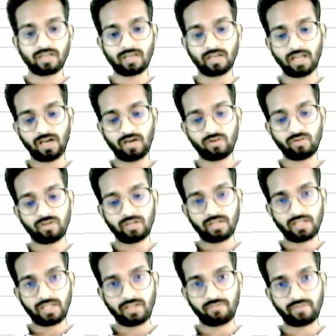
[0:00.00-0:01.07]
Now,
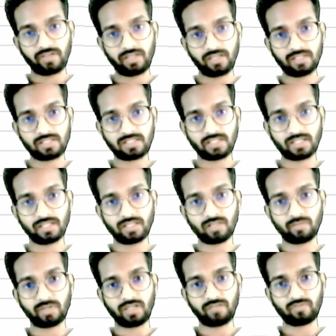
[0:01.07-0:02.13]
if he is taking
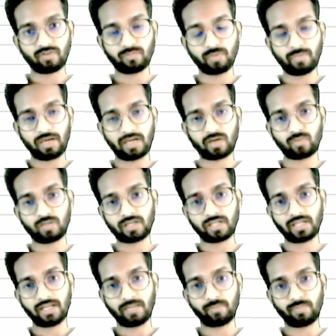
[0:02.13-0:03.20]
the money from the bank, what
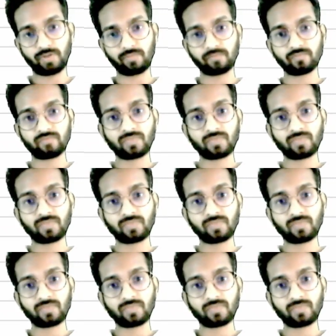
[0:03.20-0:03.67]
can happen?